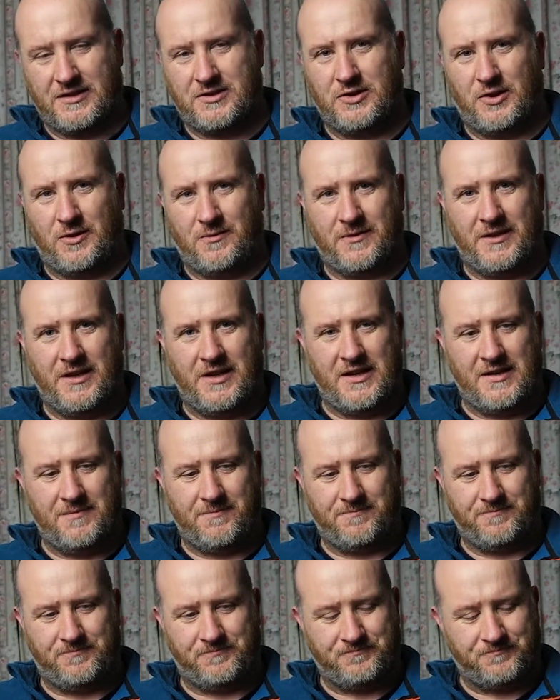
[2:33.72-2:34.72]
a soft inner
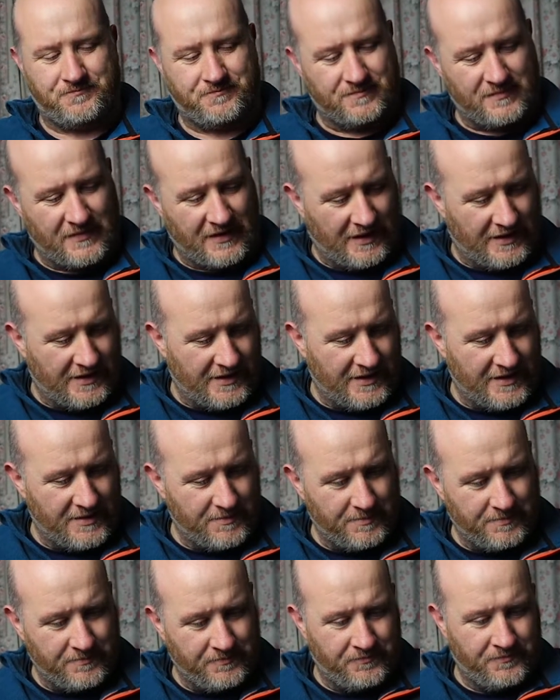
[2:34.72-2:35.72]
and